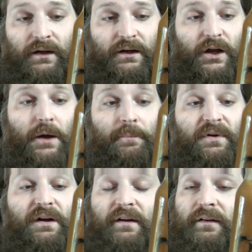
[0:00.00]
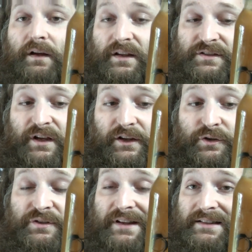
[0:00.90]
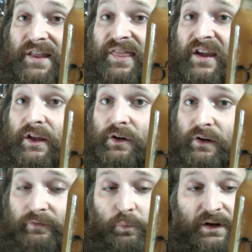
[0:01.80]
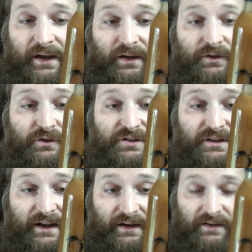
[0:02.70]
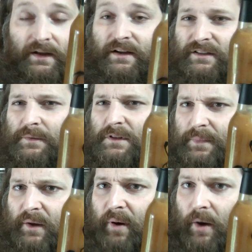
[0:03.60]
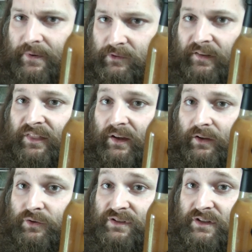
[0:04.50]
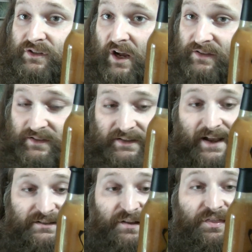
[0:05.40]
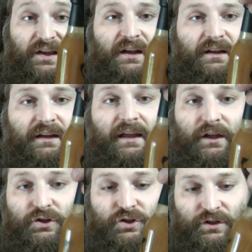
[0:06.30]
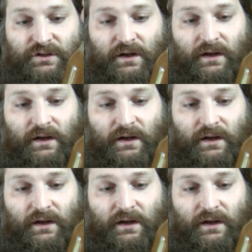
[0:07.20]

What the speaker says: gum is used as a thickener, from what I understand. Seems to be a popular thing used in sauces as a thickening agent.